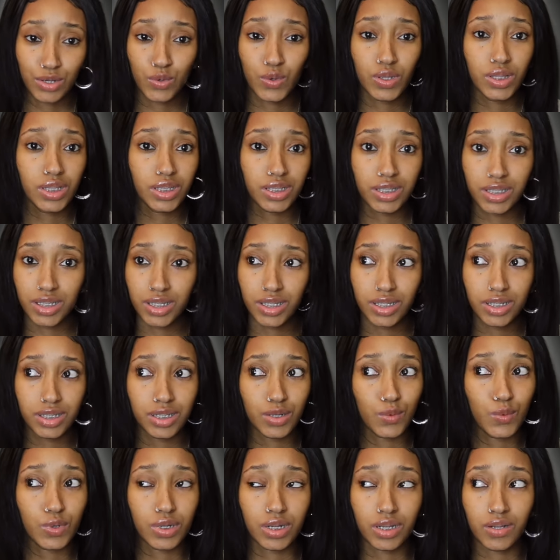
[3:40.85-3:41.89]
know I look good
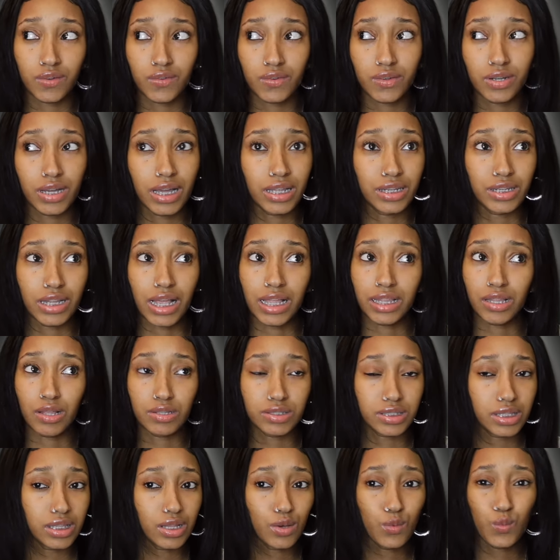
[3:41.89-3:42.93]
or whatever, I
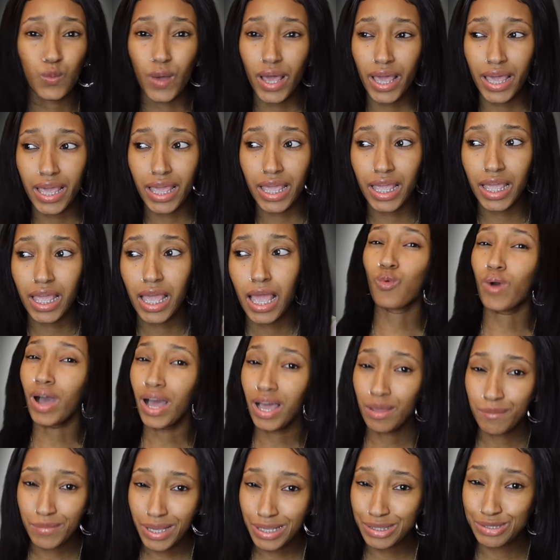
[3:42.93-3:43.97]
lost a little weight,
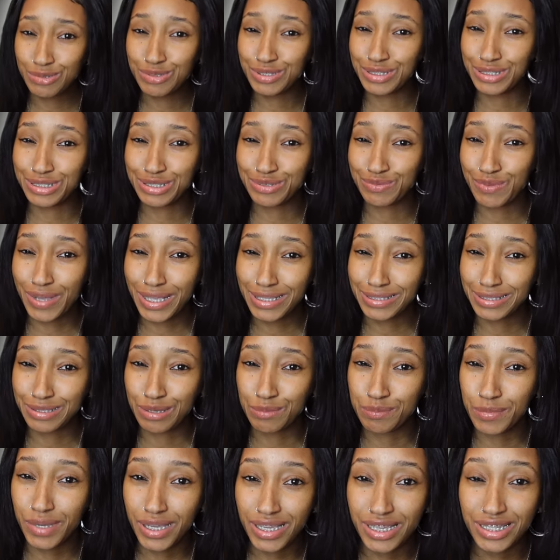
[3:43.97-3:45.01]
why am I losing this weight
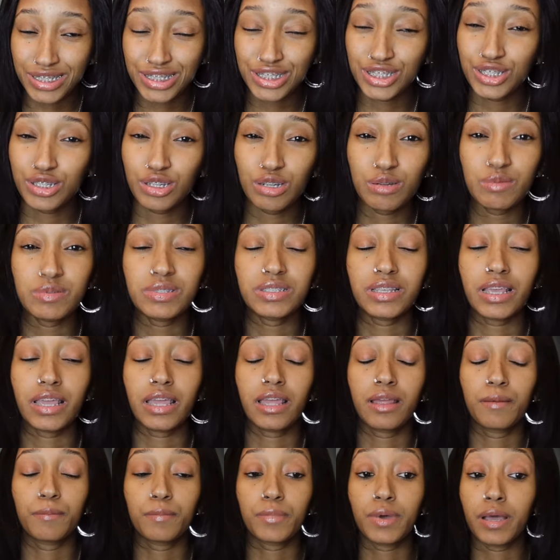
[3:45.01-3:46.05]
so much? You know what I'm
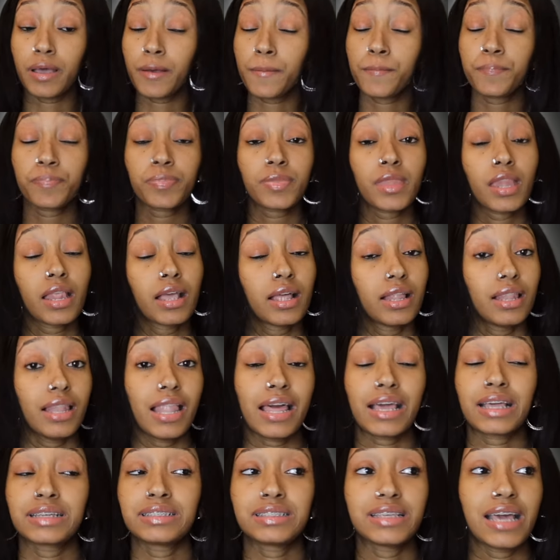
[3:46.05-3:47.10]
saying? But
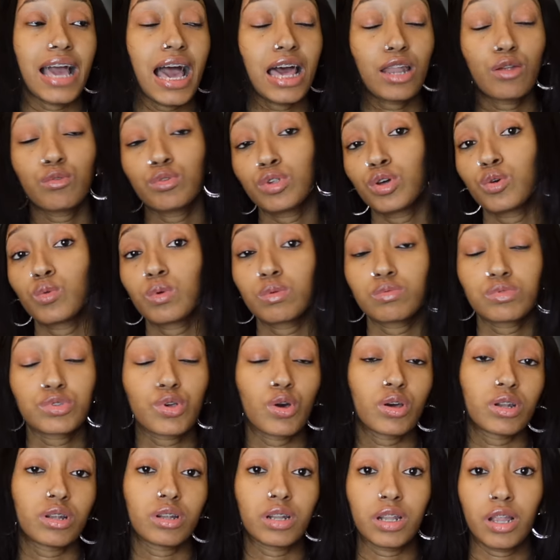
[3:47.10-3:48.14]
like I said, I don't know what was
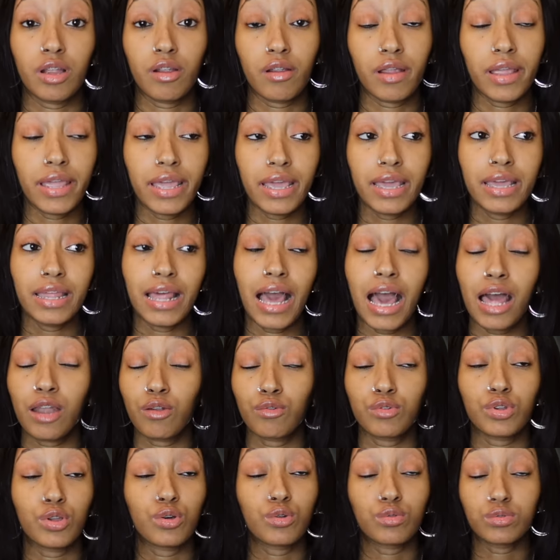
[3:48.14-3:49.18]
going on in her head. I
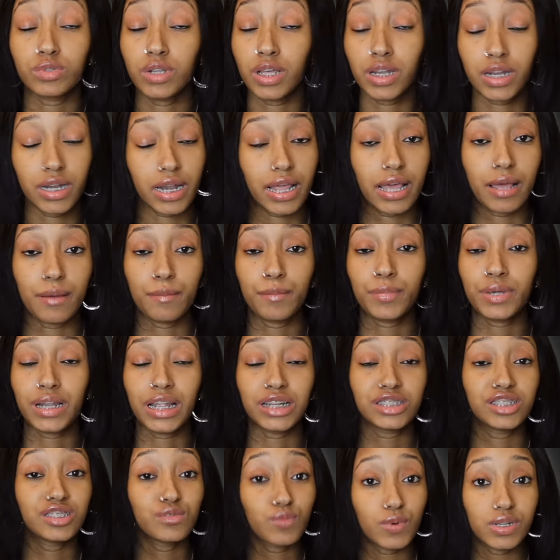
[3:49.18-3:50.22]
don't know none of that. But
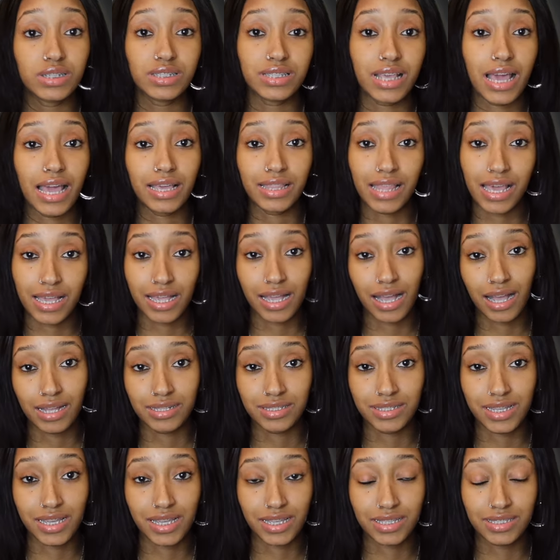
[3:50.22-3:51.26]
I just wanted to add that
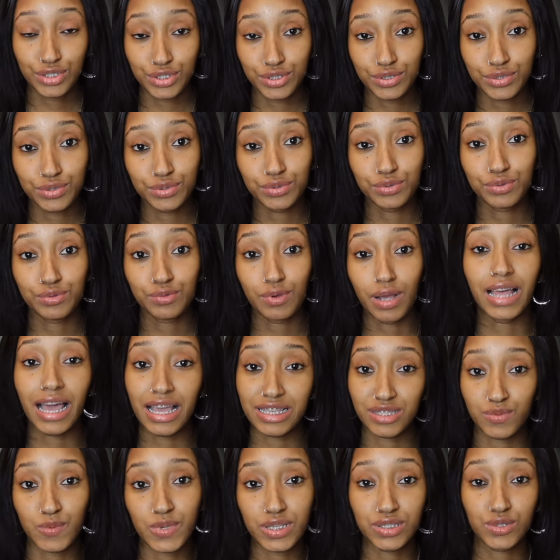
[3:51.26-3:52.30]
context to
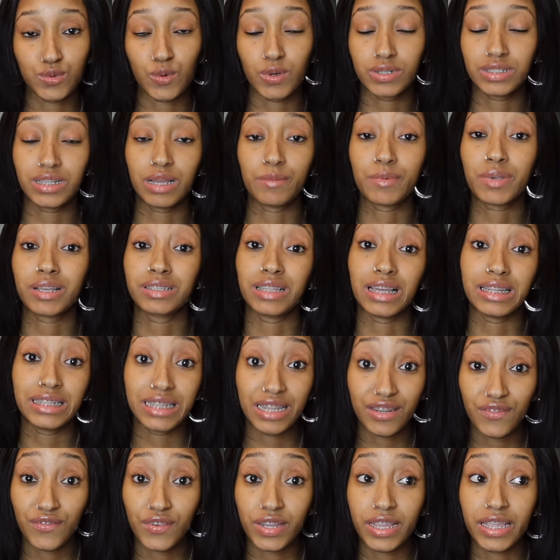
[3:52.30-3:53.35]
last week's story time, because I
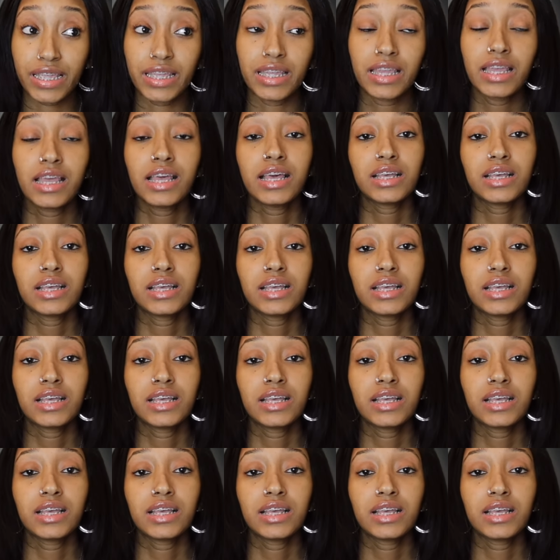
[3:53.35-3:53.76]
did forget